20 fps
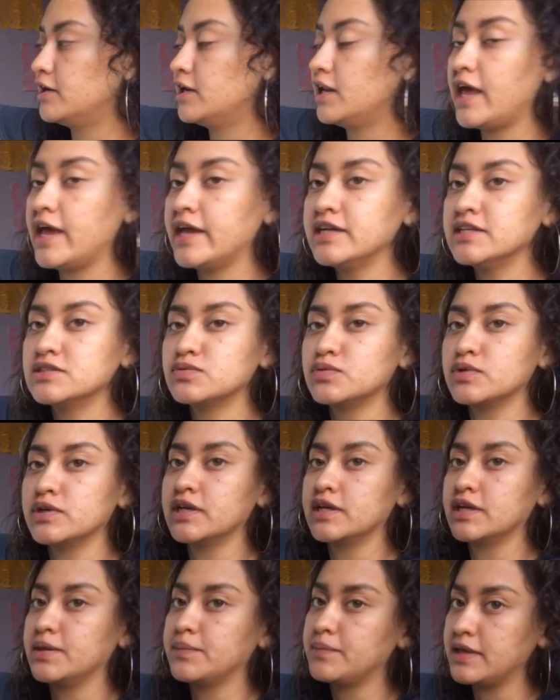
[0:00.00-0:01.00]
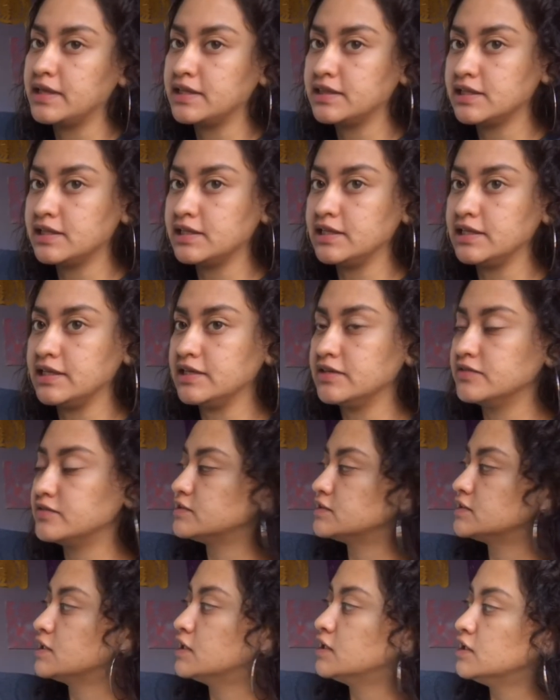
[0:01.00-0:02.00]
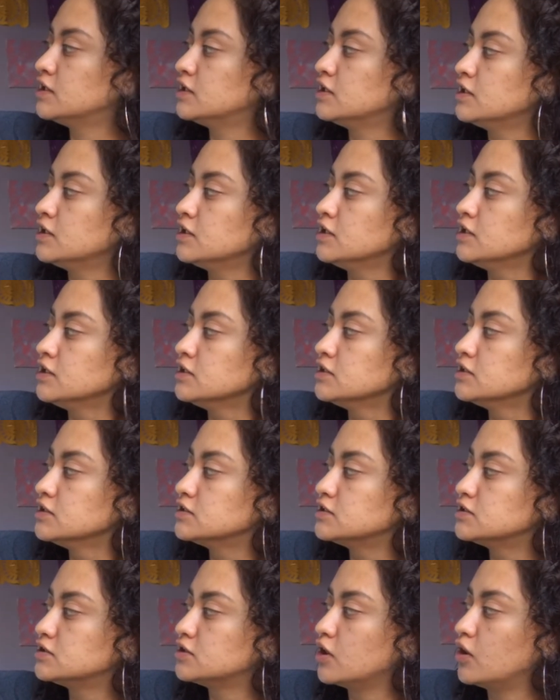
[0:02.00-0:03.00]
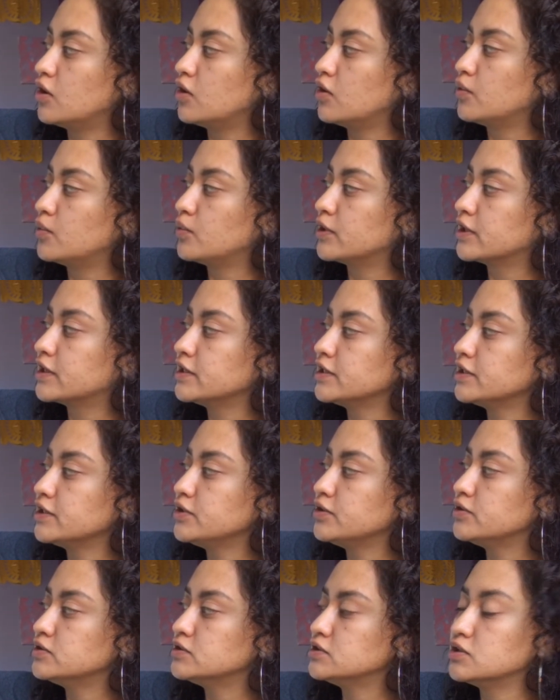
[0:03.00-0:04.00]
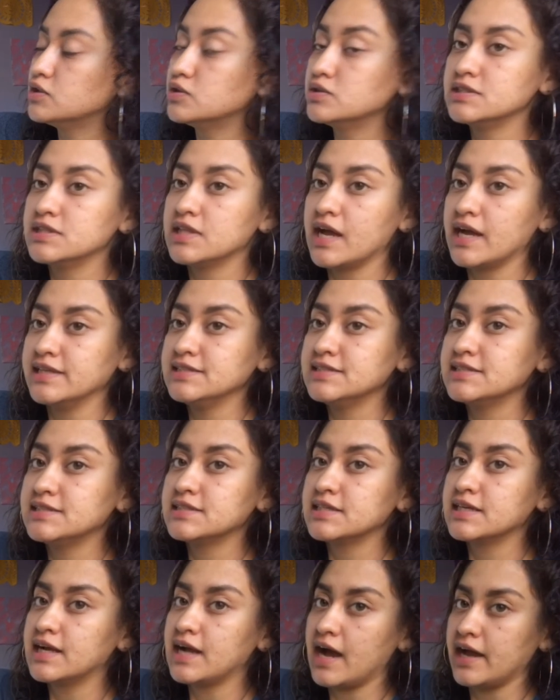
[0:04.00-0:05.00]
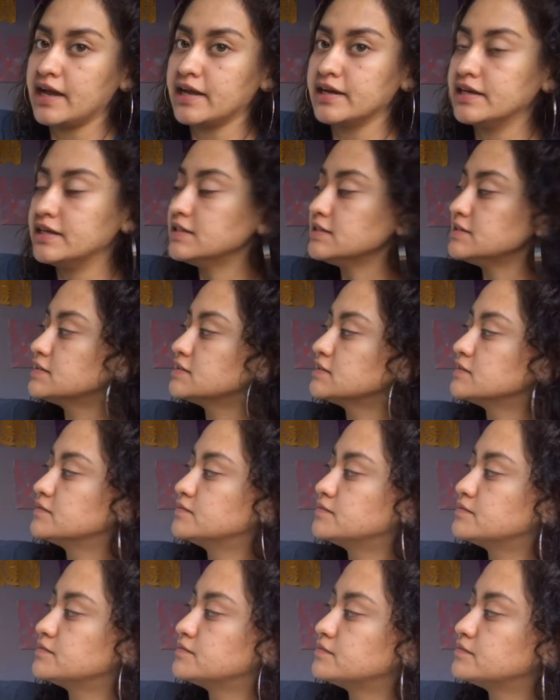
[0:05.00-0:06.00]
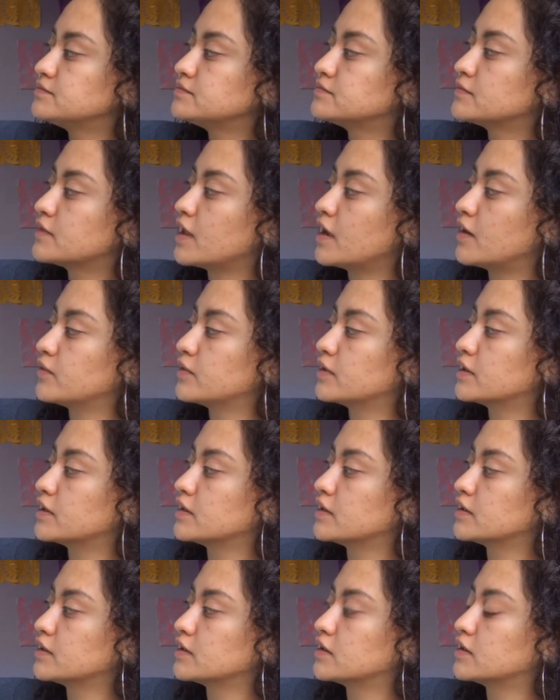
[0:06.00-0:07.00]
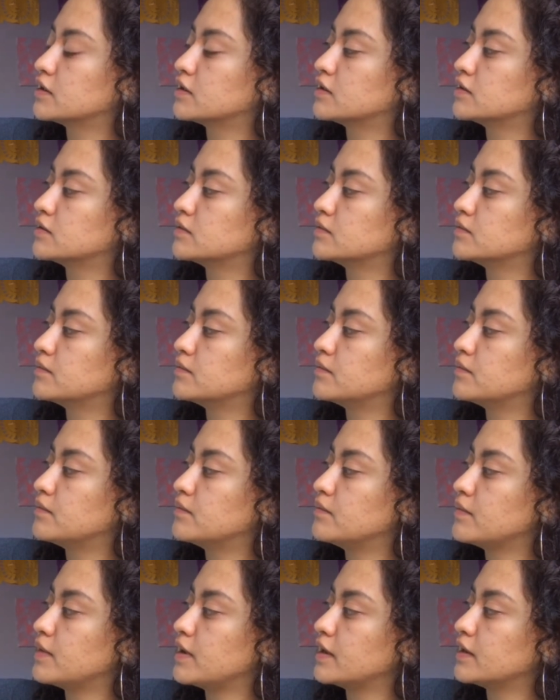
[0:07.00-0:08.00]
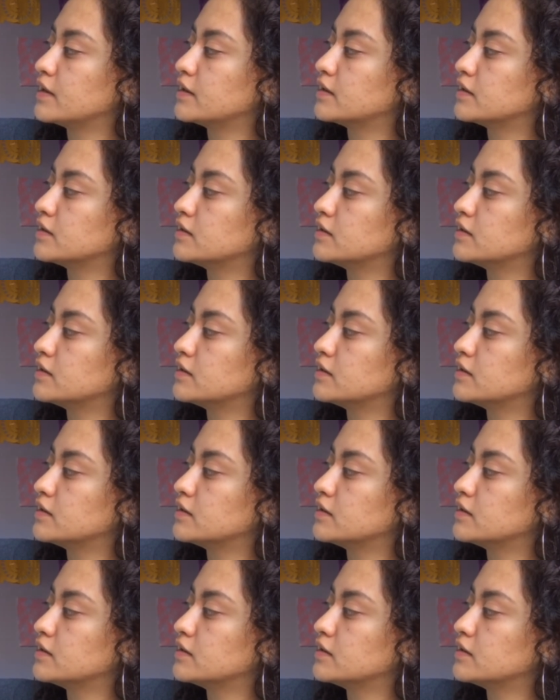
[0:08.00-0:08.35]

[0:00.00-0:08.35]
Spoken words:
legs, we're going to make the leaves. So we're going to use those lines to guide us. And we're going to make